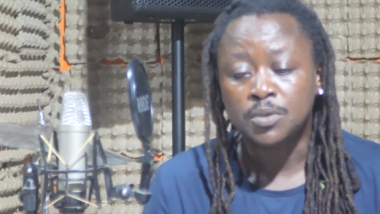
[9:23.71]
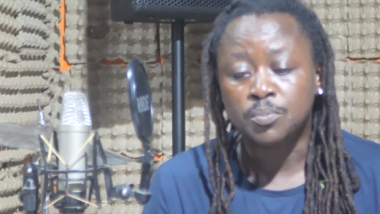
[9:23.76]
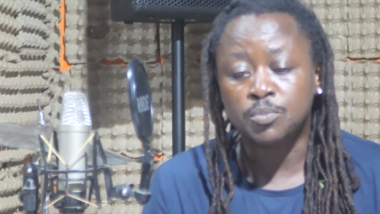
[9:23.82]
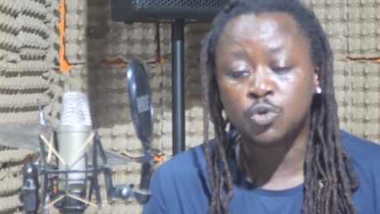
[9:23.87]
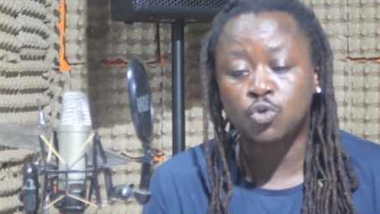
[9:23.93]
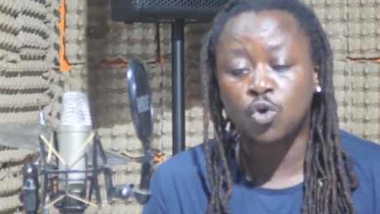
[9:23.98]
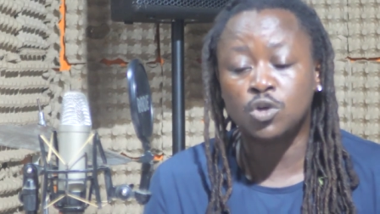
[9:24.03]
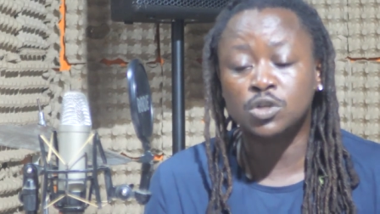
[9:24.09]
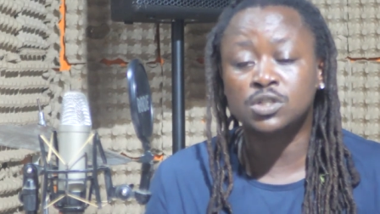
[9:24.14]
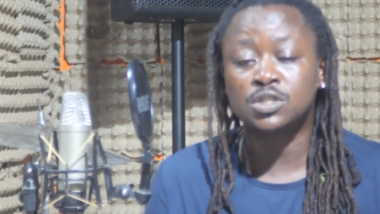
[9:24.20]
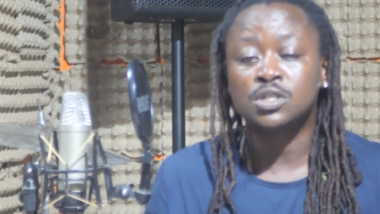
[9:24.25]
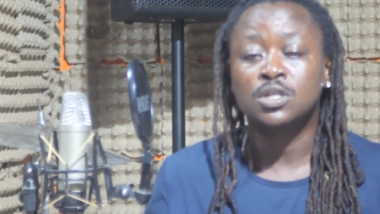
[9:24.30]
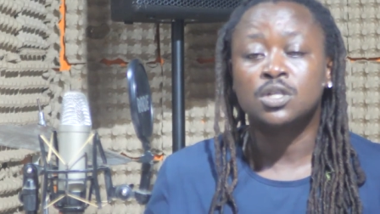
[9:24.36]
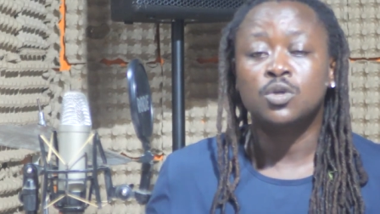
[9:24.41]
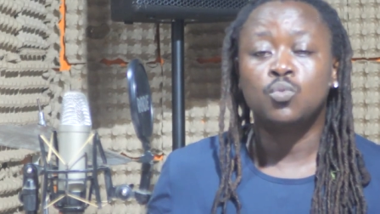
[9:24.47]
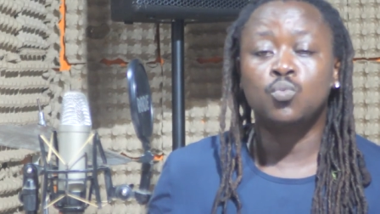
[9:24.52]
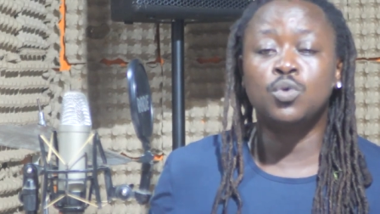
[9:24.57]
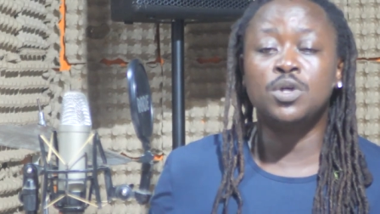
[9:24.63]
because
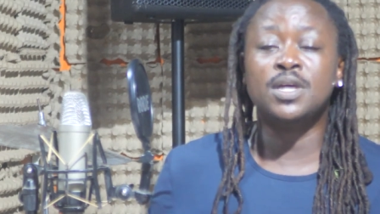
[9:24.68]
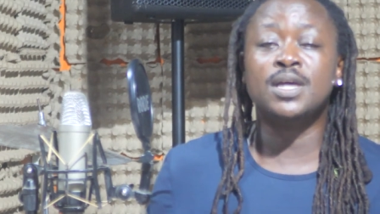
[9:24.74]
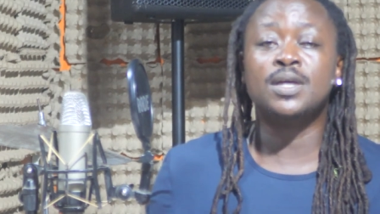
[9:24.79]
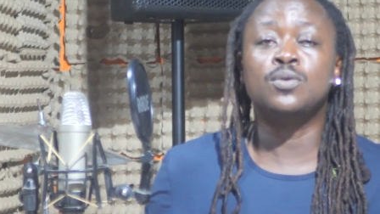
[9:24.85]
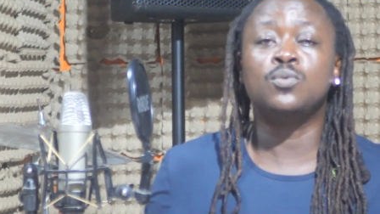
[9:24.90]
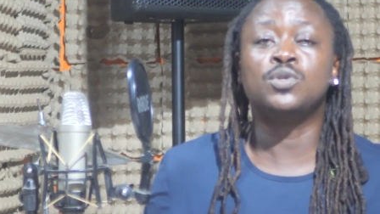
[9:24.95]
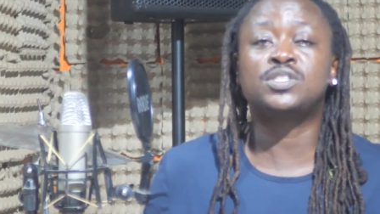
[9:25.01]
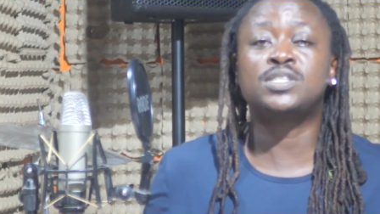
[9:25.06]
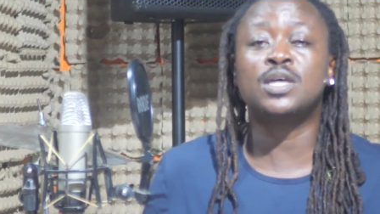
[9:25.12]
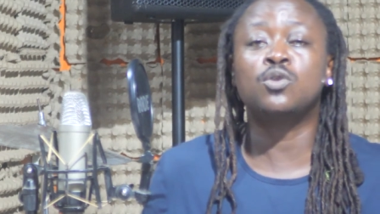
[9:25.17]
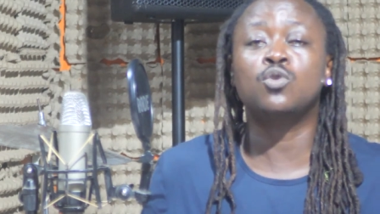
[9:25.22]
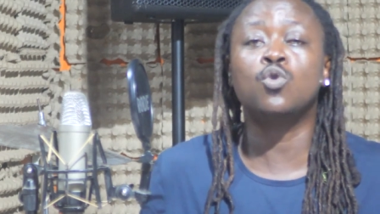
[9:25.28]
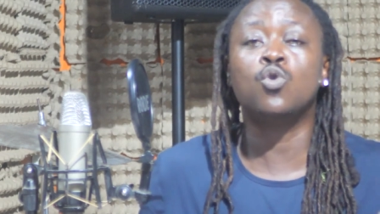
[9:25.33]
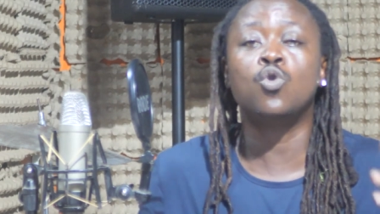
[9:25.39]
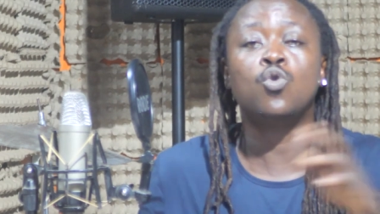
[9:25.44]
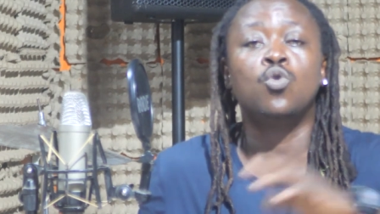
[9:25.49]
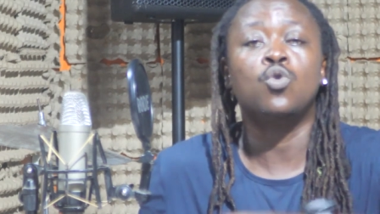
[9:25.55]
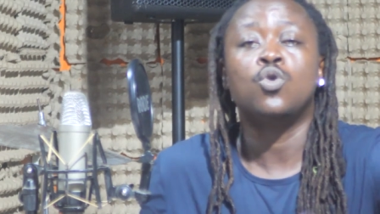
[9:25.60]
we said
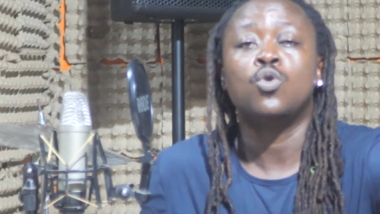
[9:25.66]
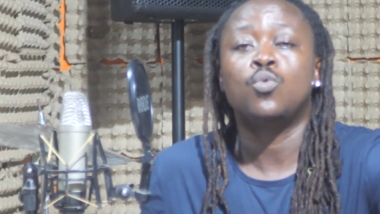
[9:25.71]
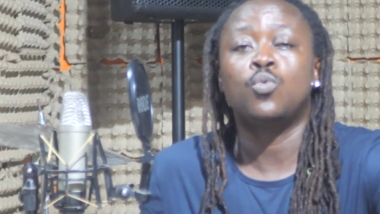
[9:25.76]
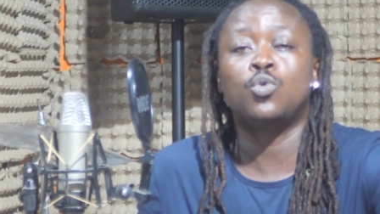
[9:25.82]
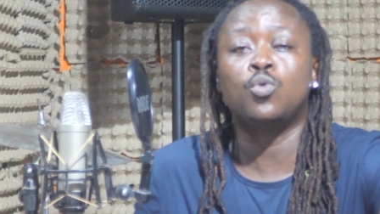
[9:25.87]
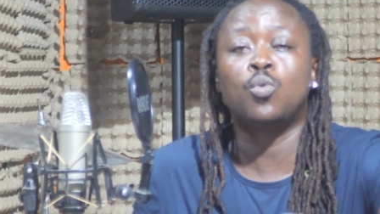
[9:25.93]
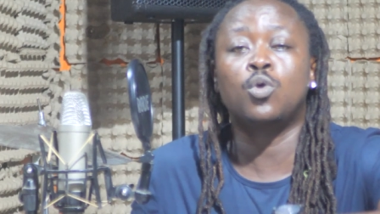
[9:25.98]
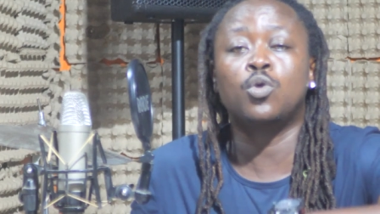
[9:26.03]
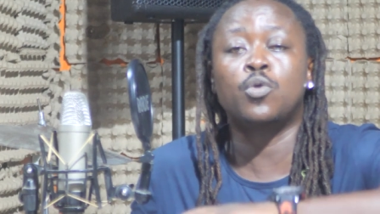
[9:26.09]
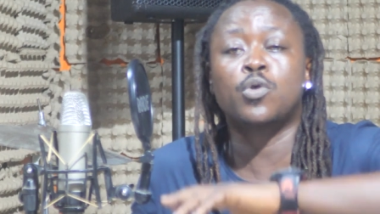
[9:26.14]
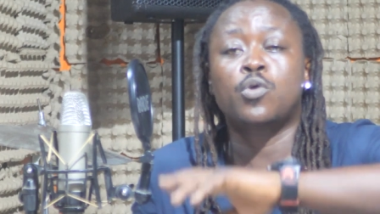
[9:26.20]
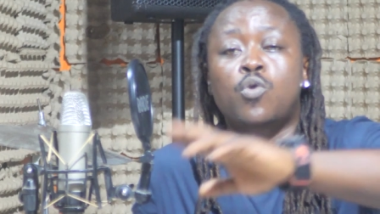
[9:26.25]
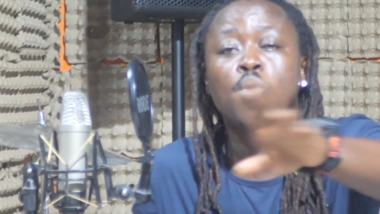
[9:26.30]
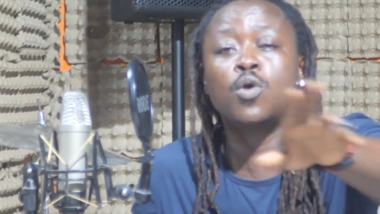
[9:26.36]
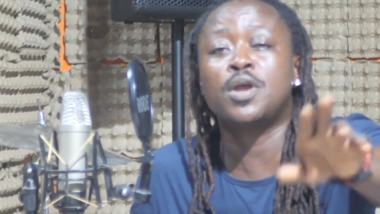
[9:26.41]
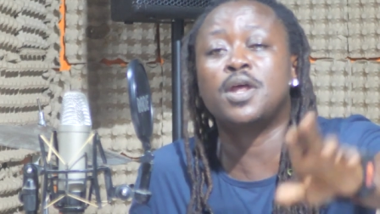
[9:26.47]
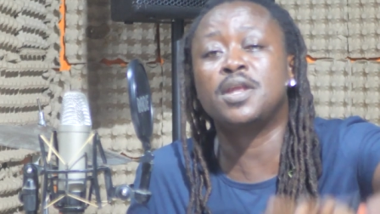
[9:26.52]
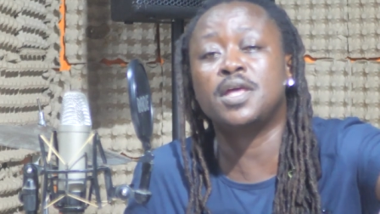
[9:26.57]
no, we don't want to
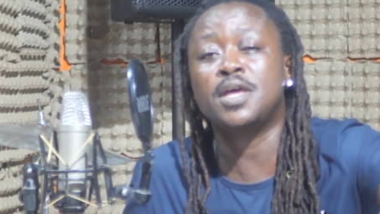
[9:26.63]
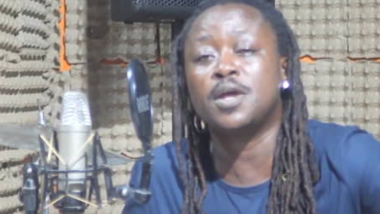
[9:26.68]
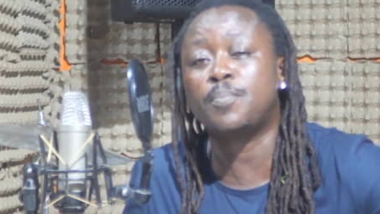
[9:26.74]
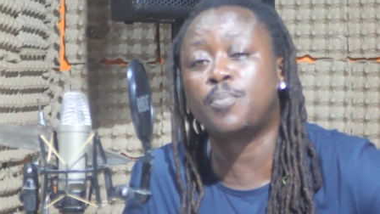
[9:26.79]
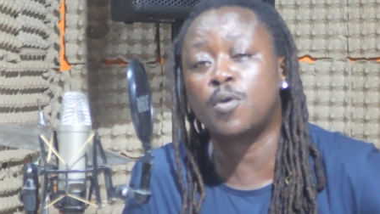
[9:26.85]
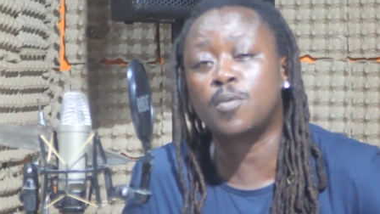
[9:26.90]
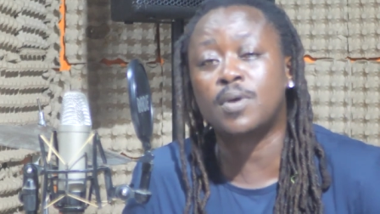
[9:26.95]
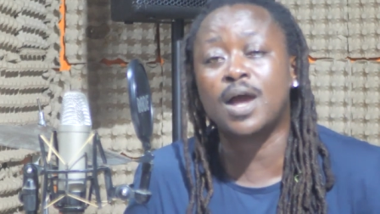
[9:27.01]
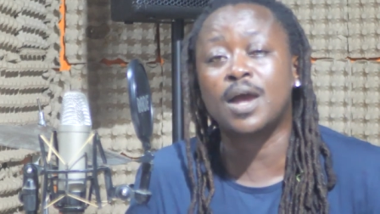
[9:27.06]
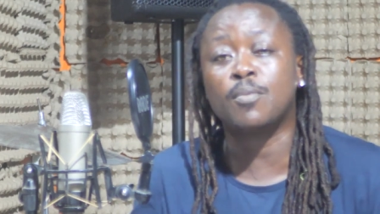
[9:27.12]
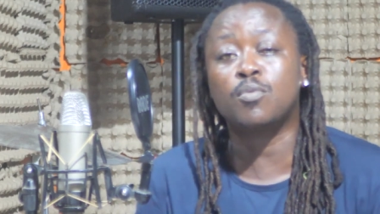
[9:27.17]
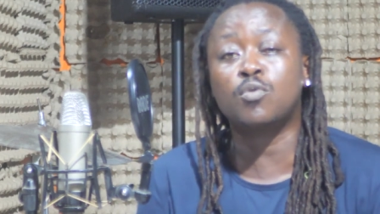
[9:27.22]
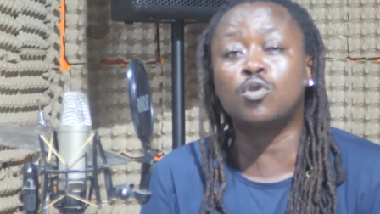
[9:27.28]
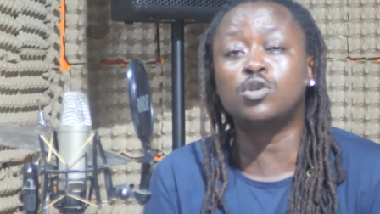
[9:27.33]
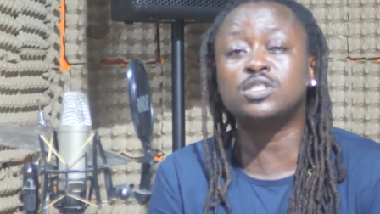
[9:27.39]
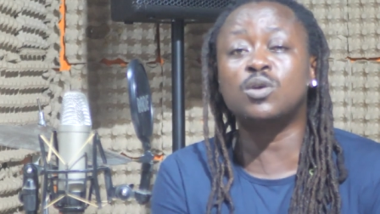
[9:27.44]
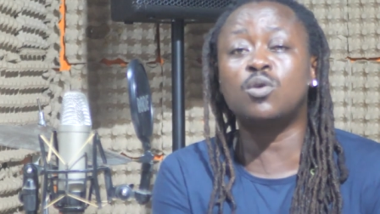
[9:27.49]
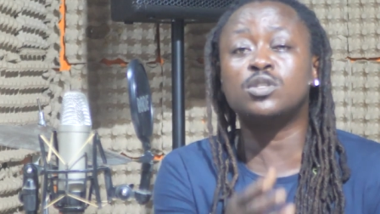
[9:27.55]
record any hip hop guy,
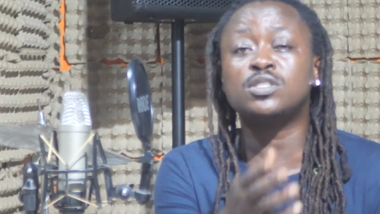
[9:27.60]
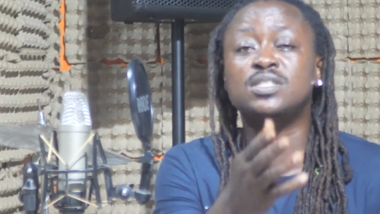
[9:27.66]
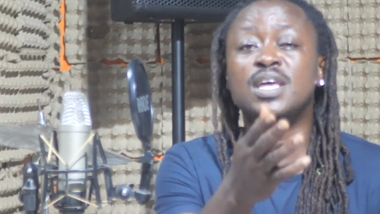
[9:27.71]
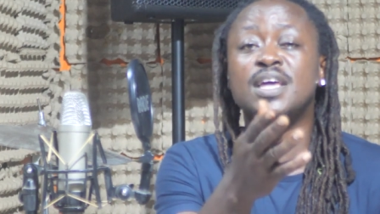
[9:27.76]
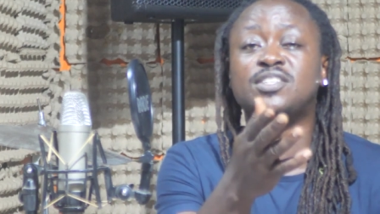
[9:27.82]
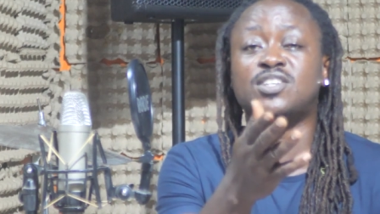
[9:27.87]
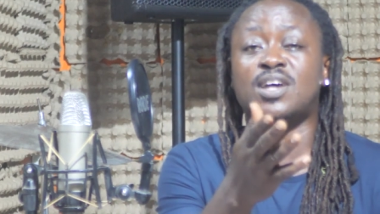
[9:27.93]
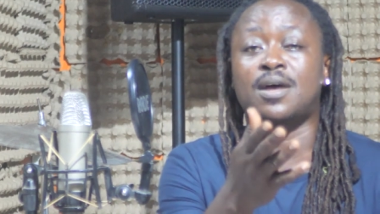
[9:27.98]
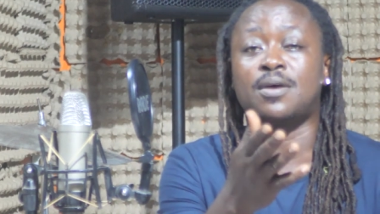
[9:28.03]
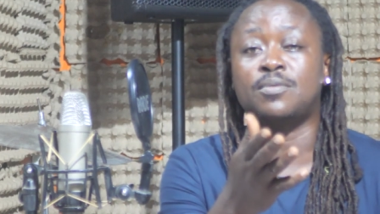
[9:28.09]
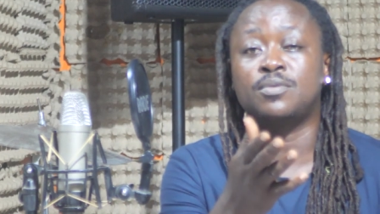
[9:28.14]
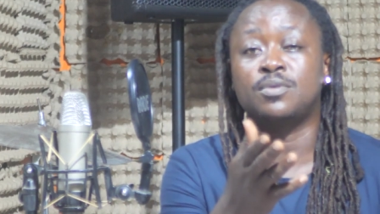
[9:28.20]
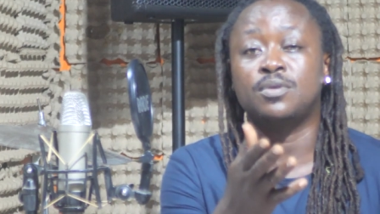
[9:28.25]
because there was Nature.